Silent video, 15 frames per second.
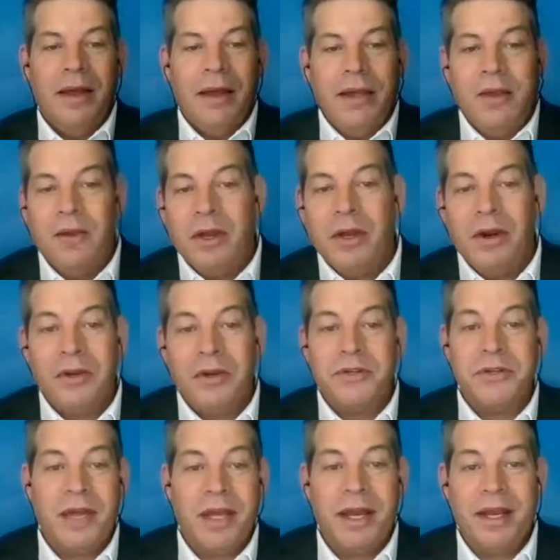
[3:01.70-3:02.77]
You can
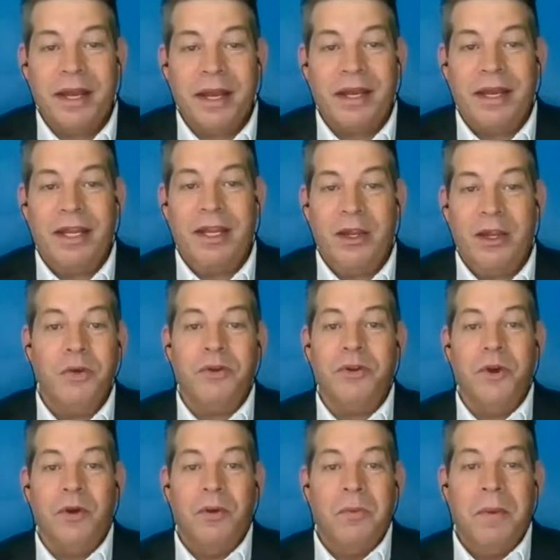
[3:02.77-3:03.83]
also get it at
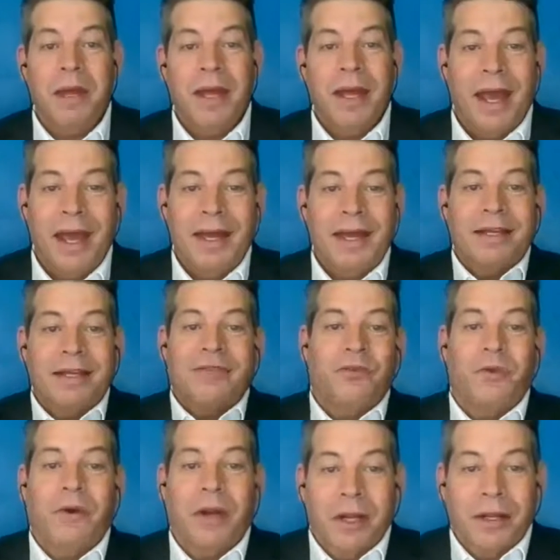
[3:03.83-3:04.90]
YouTube, and it's
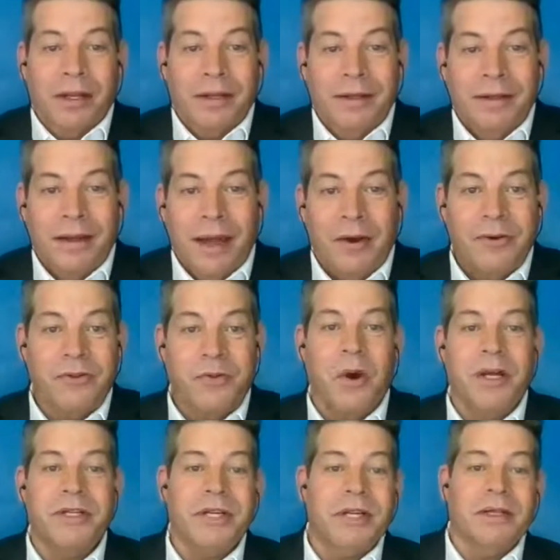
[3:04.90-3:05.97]
free. I was
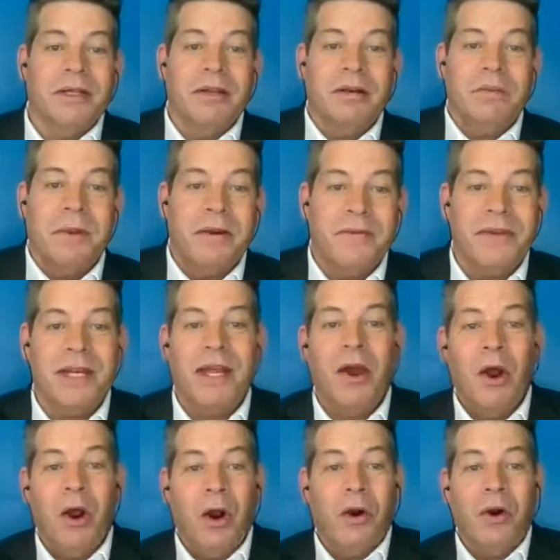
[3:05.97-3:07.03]
watching a little bit of it
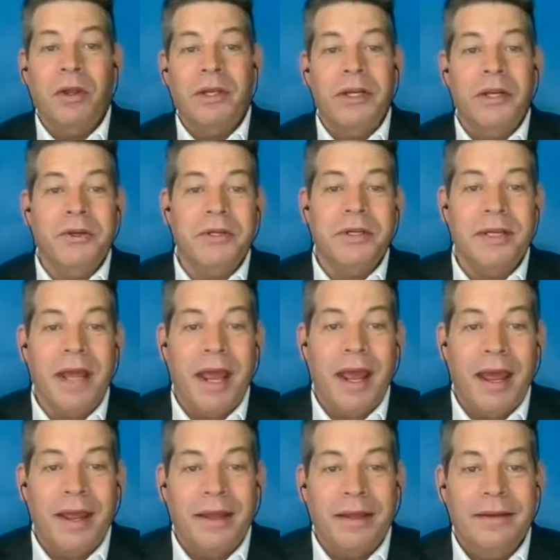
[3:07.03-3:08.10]
earlier
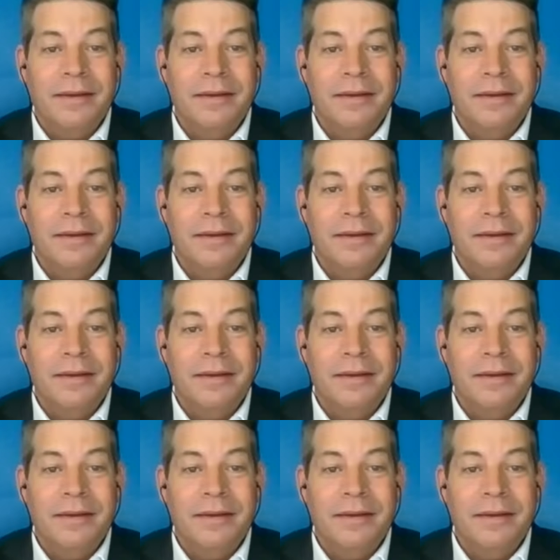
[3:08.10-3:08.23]
today.